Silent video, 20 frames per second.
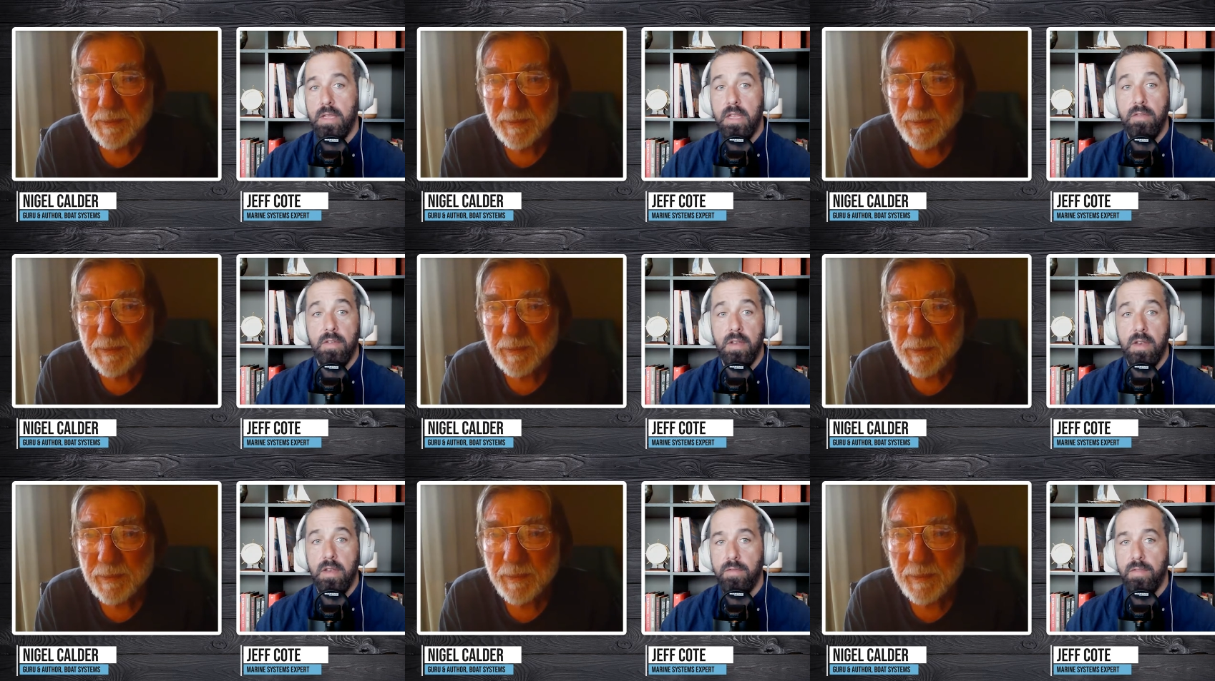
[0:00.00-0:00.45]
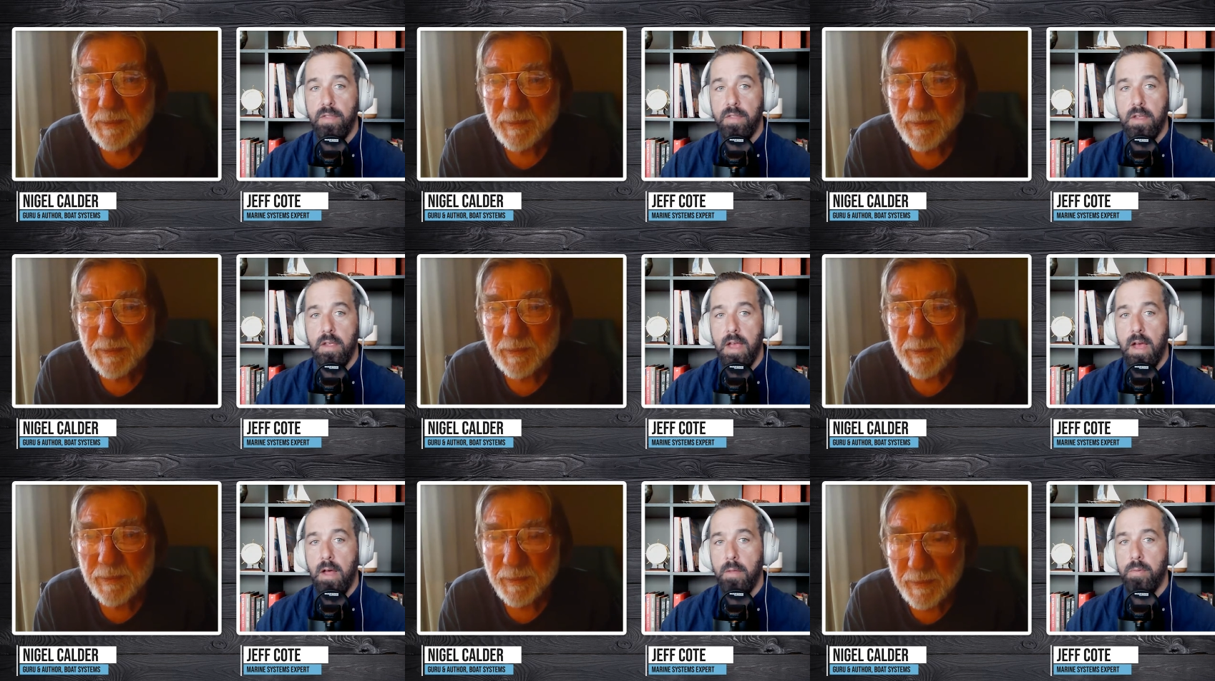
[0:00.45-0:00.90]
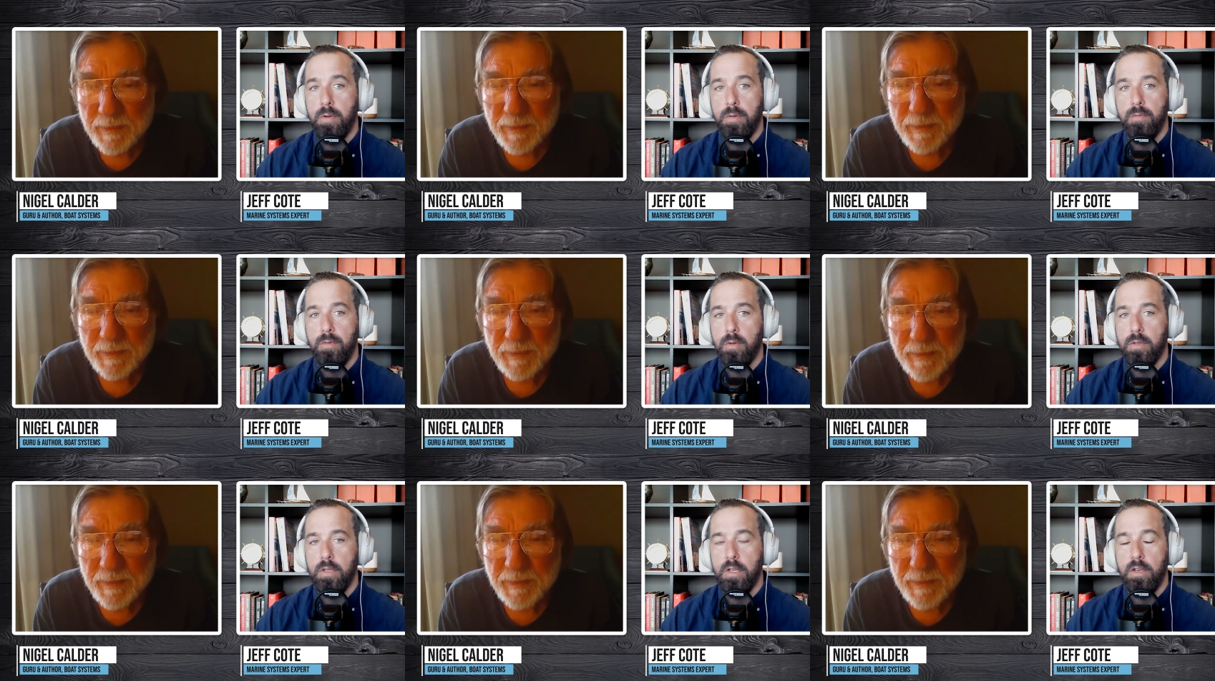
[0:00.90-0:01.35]
Speaker 1: even if the output
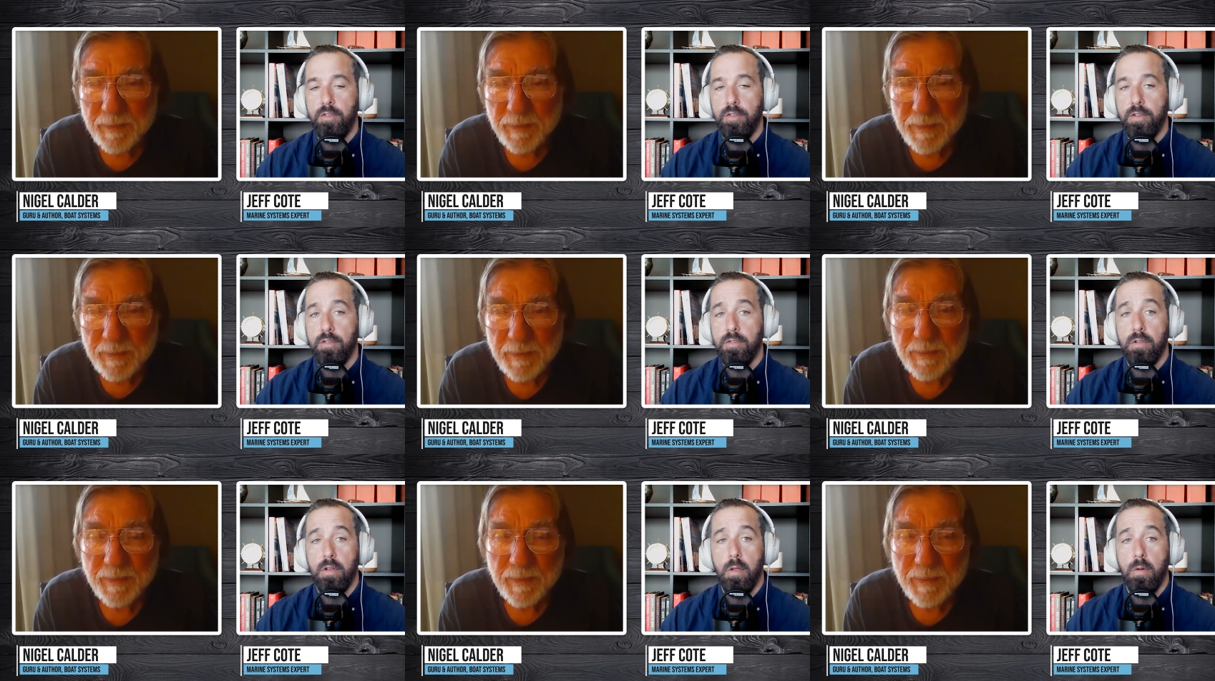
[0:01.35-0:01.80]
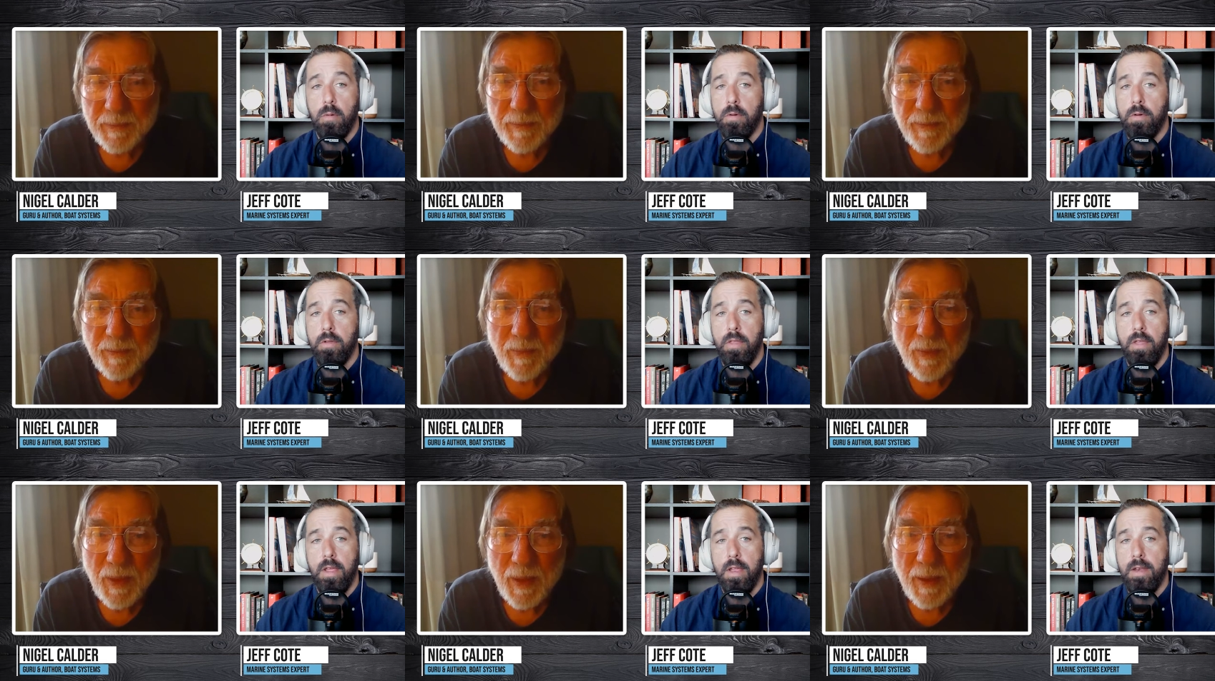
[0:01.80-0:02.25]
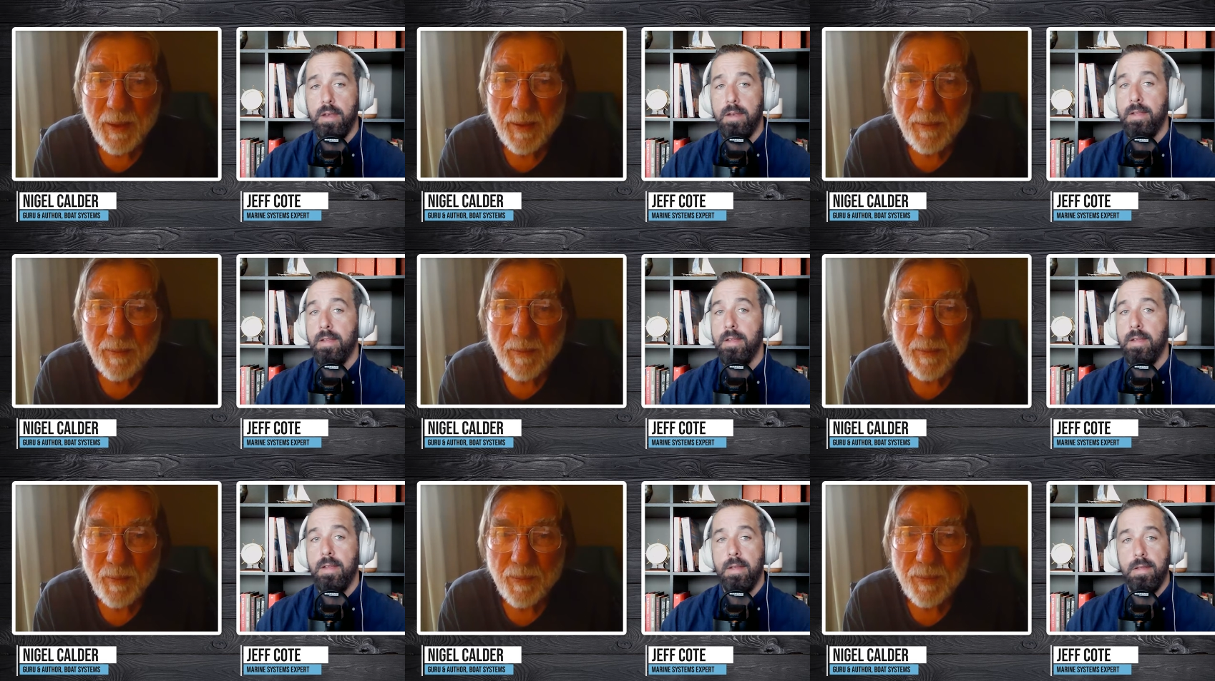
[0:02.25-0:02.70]
voltage is lower than
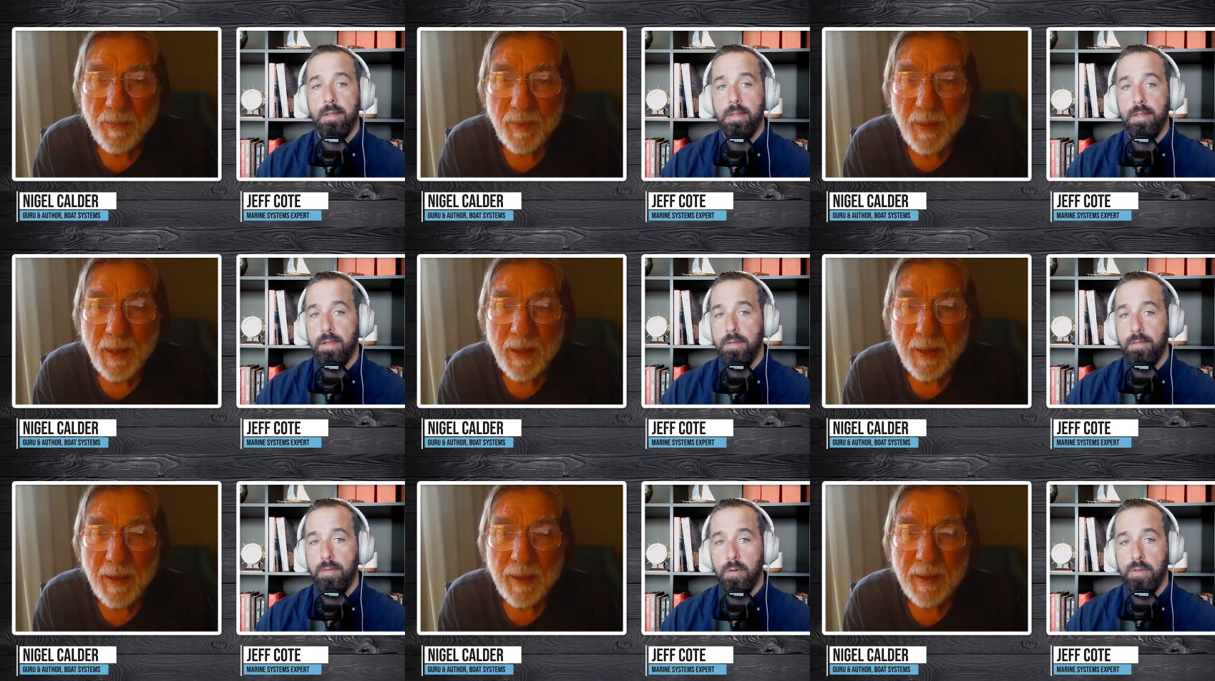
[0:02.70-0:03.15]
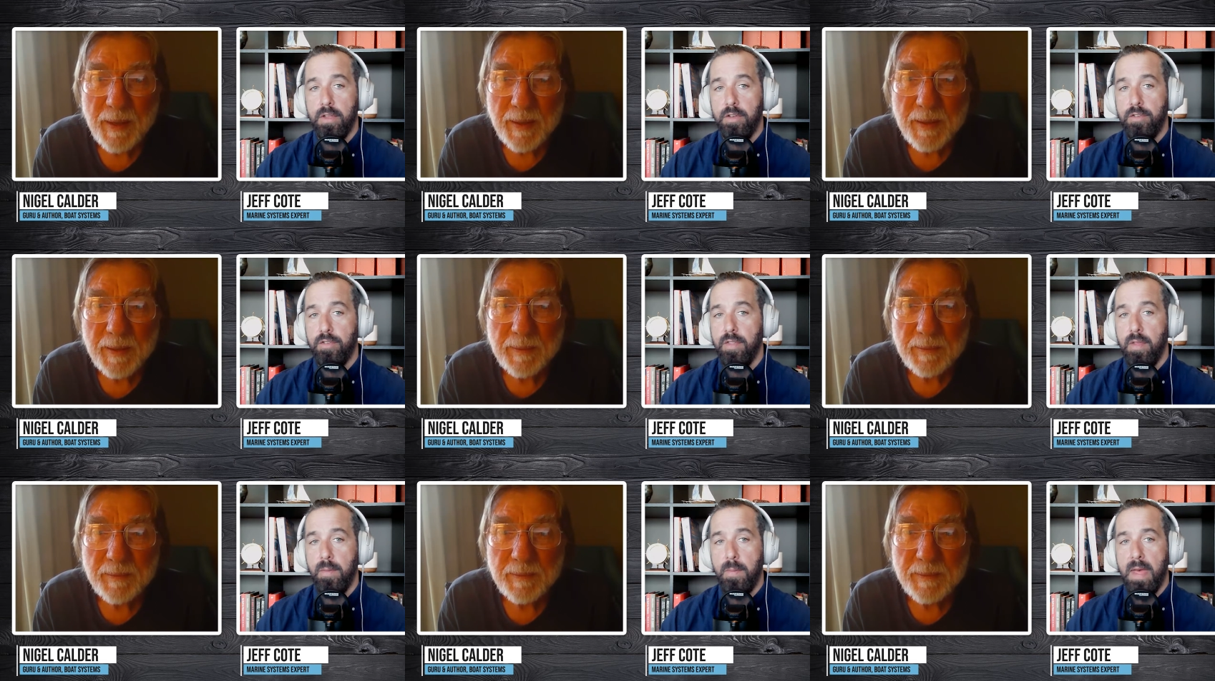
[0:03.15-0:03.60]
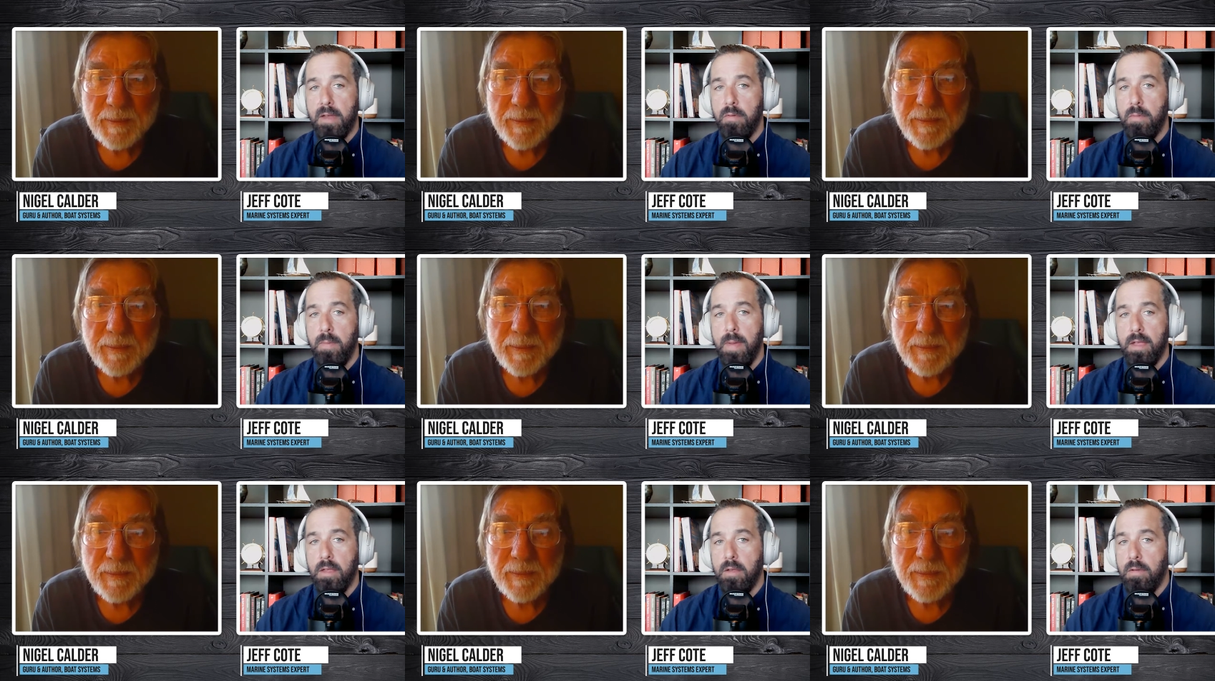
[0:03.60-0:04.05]
the voltage of the
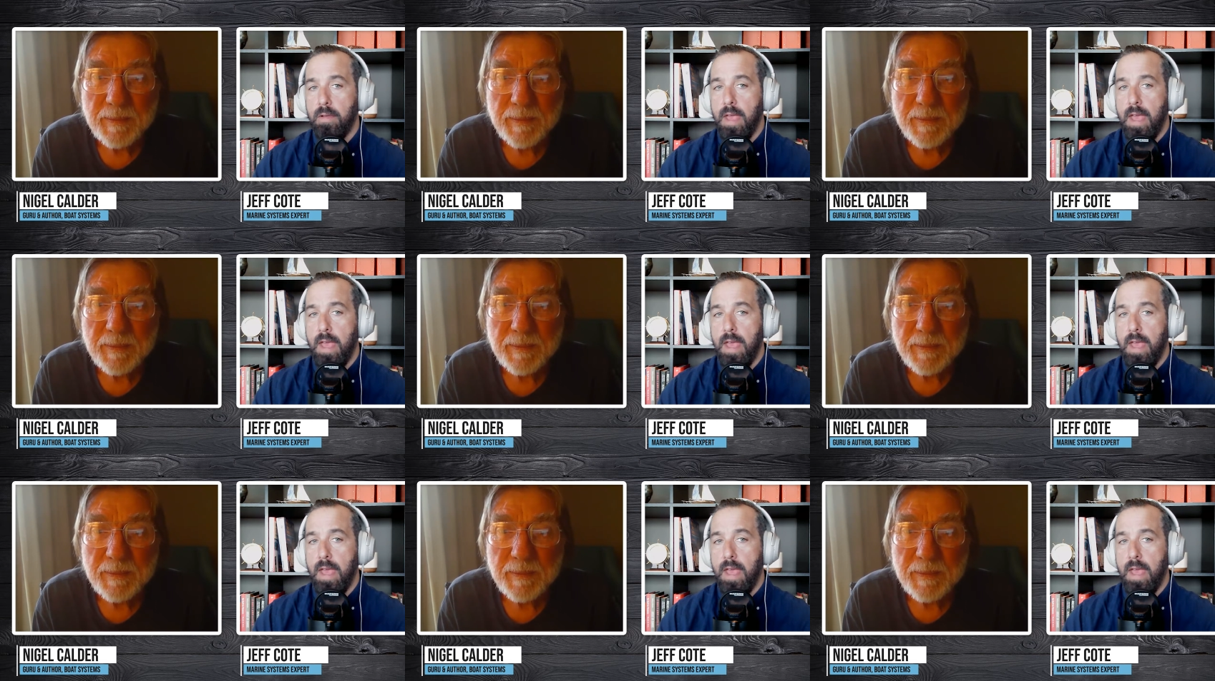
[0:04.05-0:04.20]
battery bank.